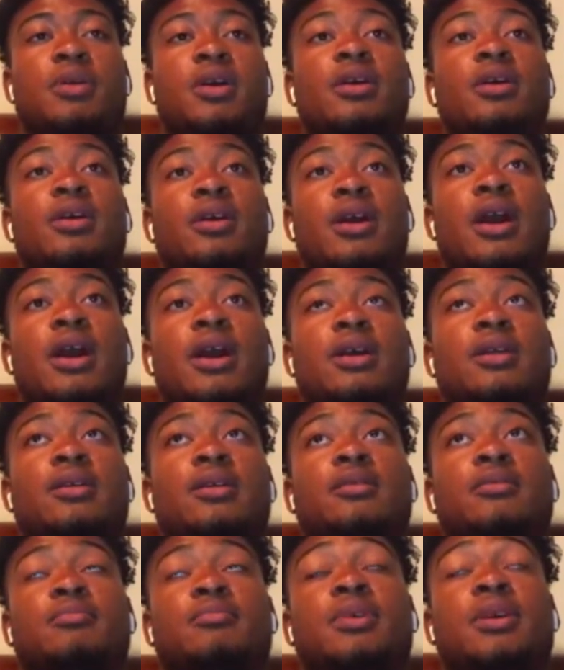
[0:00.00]
But
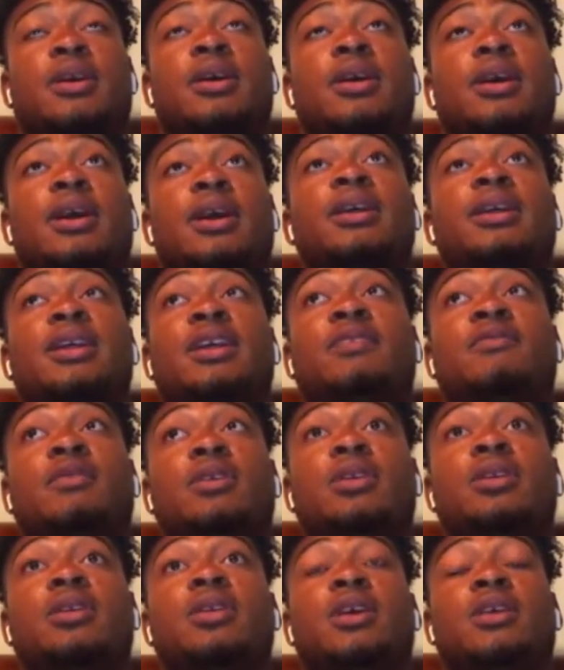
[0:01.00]

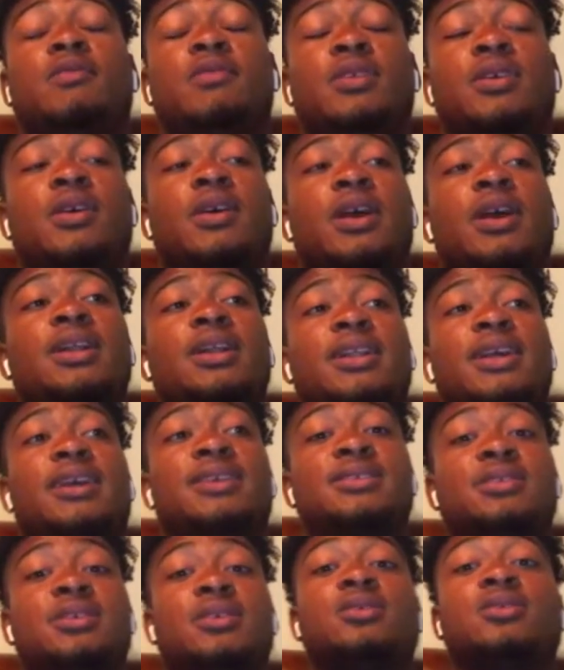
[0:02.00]
even though
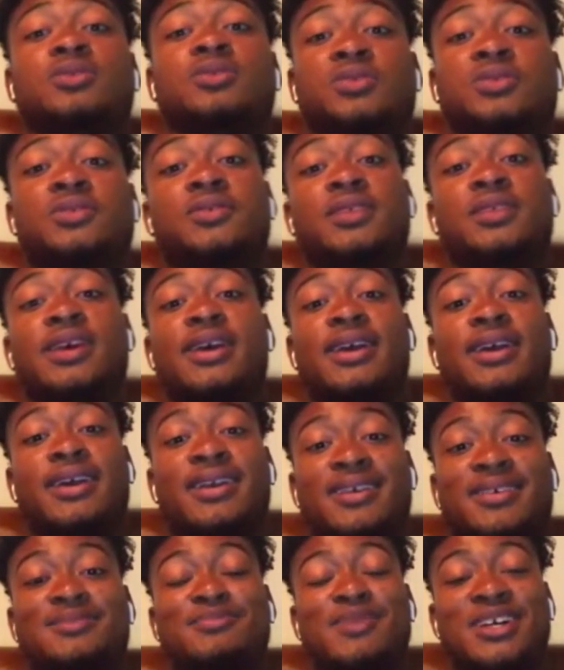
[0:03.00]
that's still a true thing
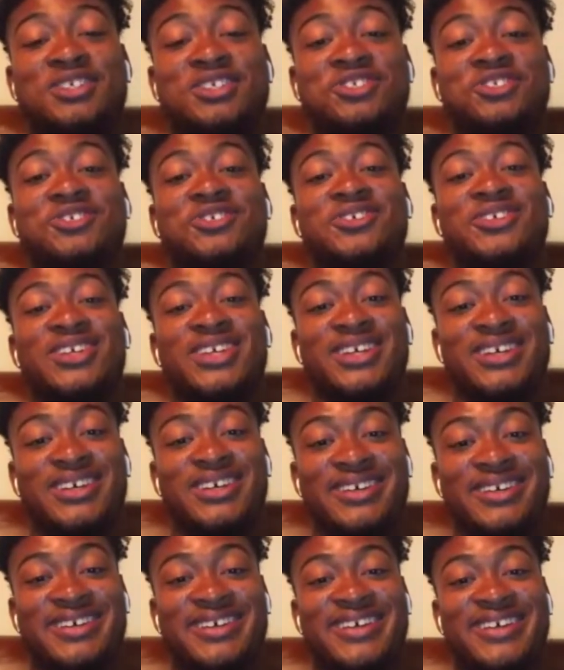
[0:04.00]
because my junior
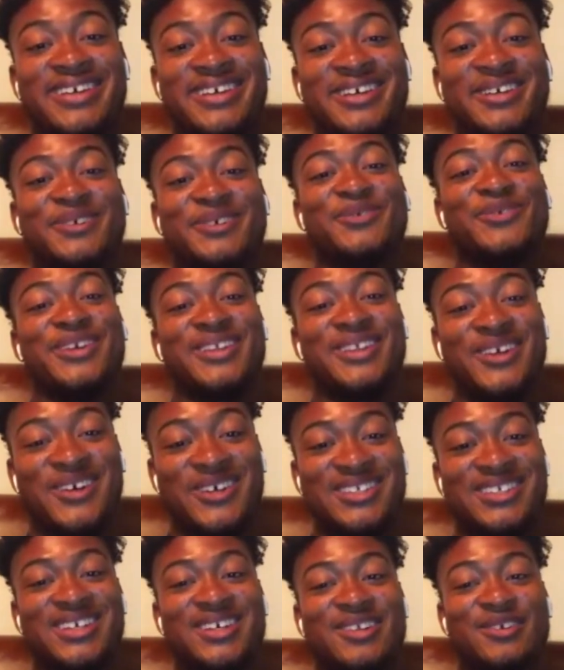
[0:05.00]
year we
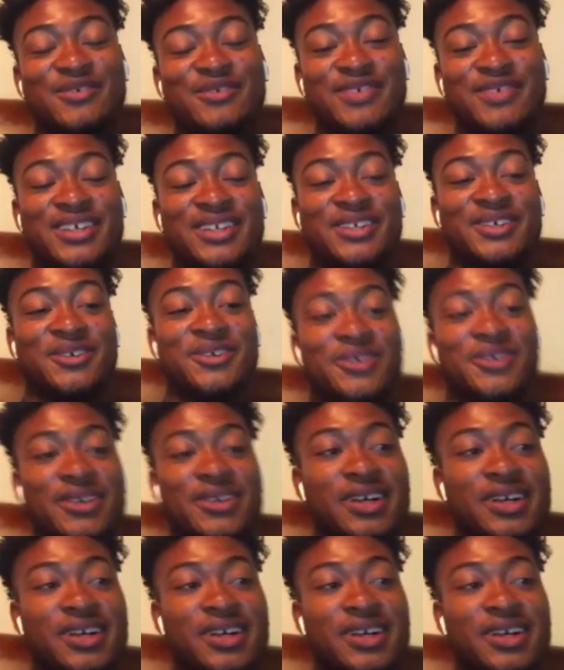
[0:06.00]
lost at Oviedo.